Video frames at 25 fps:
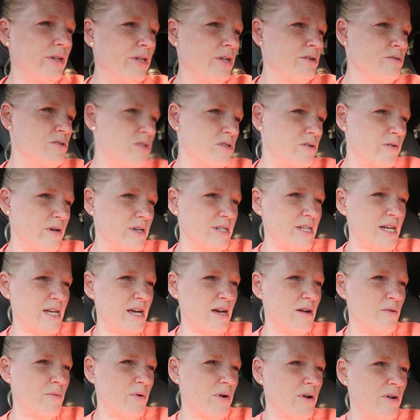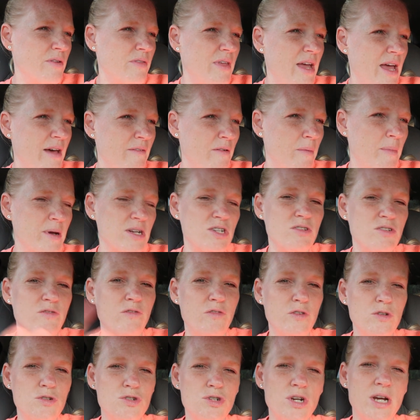close to our town, where they have a bunch of
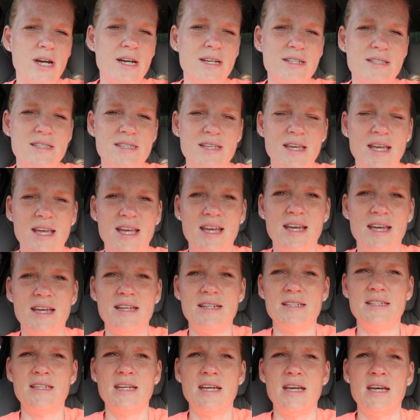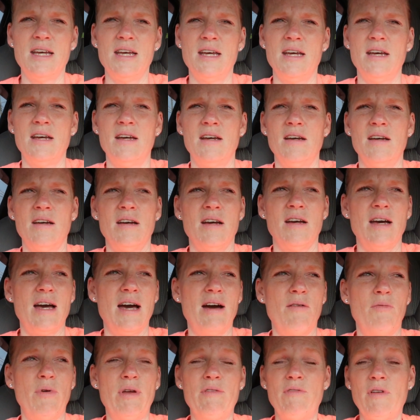food trucks and
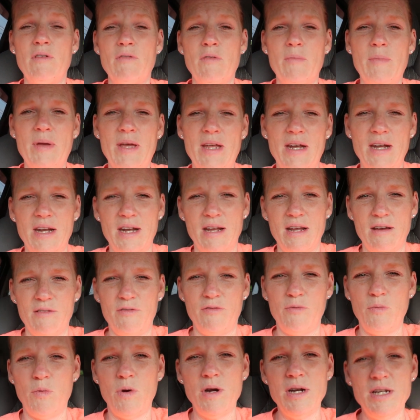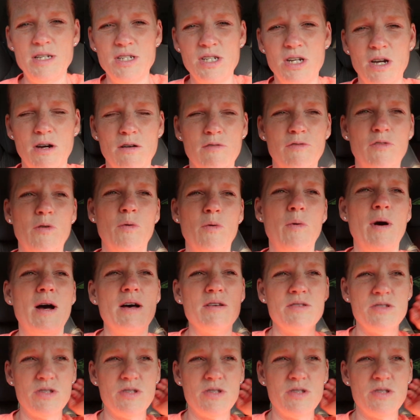uh, we've never been and I've wanted to go for a while.